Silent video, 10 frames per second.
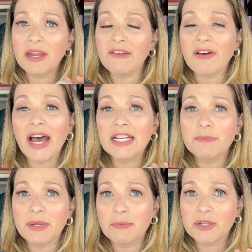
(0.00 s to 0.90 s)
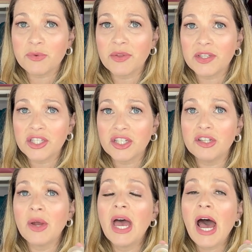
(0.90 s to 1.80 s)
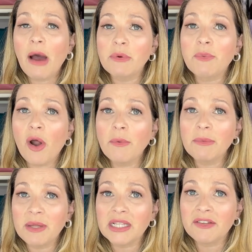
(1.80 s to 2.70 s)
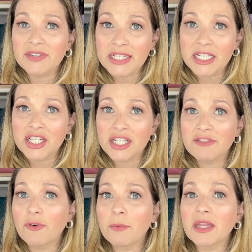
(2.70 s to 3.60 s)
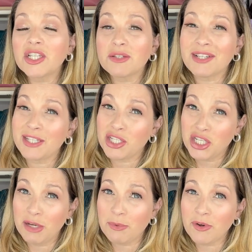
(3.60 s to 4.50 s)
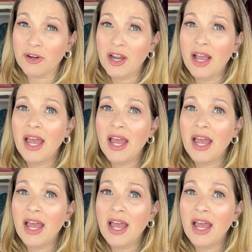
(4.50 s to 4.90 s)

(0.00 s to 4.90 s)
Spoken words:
If I had to pick between the two, I would probably pick the Physicians Formula just because it's cheaper